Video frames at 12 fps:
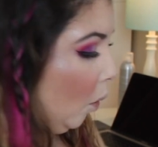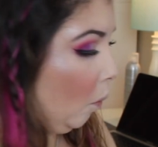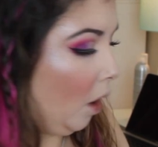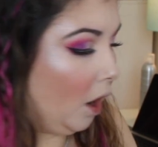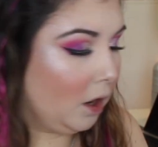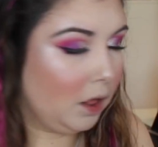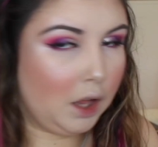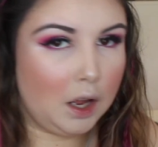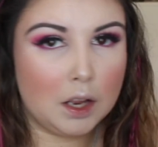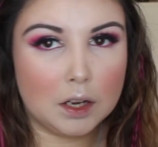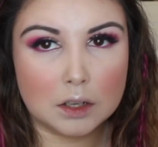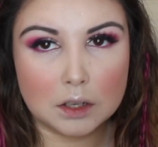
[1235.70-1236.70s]

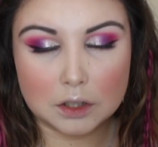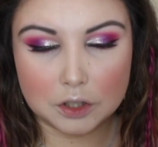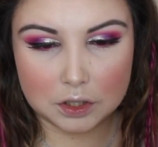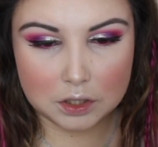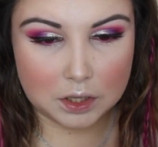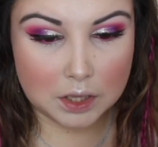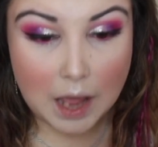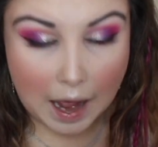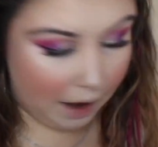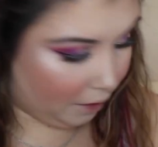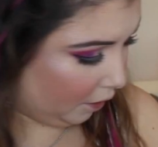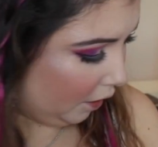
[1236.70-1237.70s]
waterline, just on the
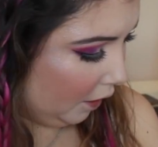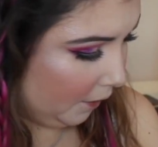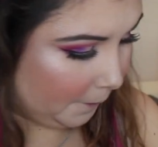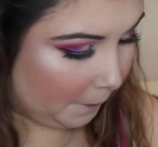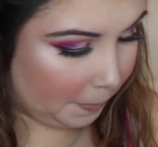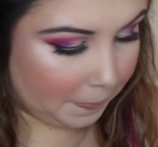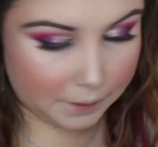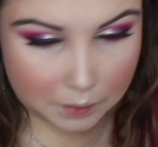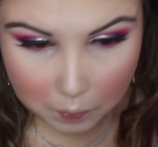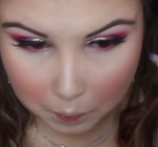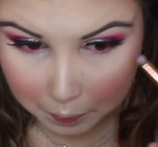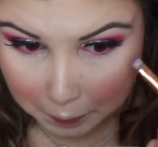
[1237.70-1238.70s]
outer
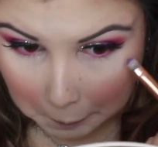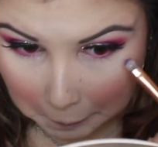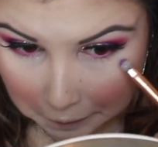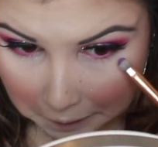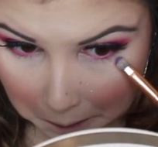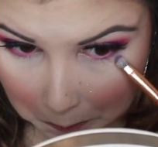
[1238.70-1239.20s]
corner.